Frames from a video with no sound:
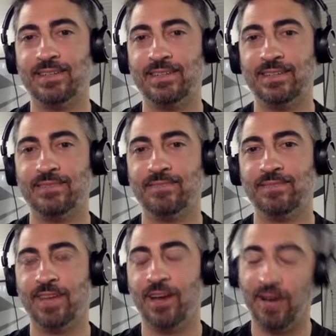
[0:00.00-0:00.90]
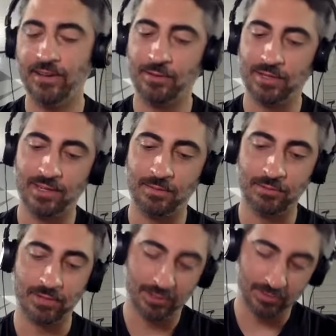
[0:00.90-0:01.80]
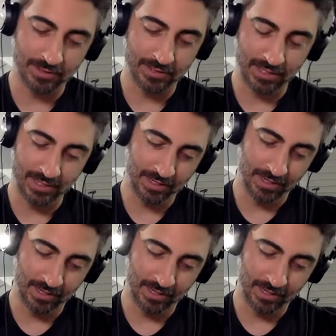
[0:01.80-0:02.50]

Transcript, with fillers: on, man. Oh, I know what the number one goal is. Yeah.